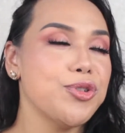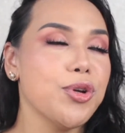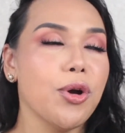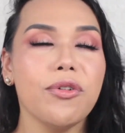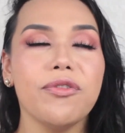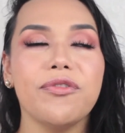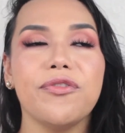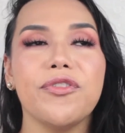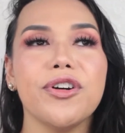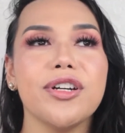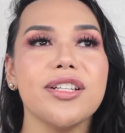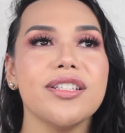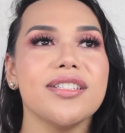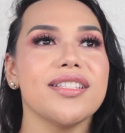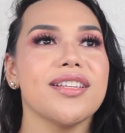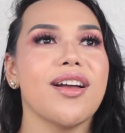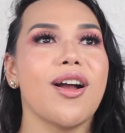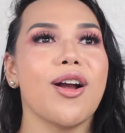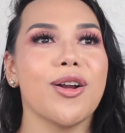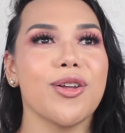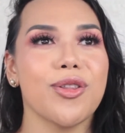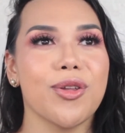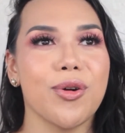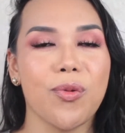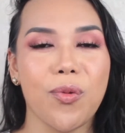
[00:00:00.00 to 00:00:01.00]
Doe foots
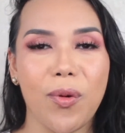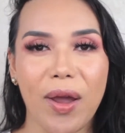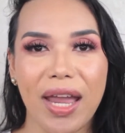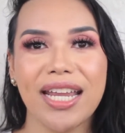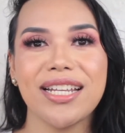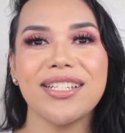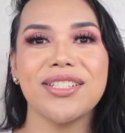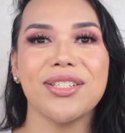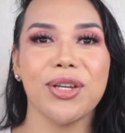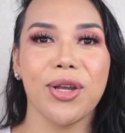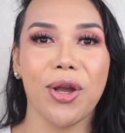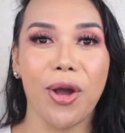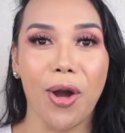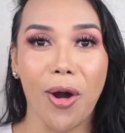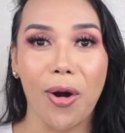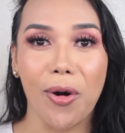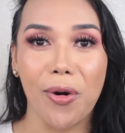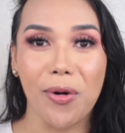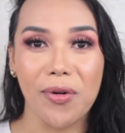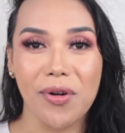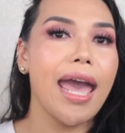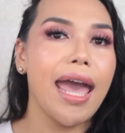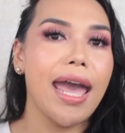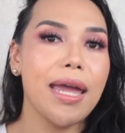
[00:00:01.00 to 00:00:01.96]
are the way to go.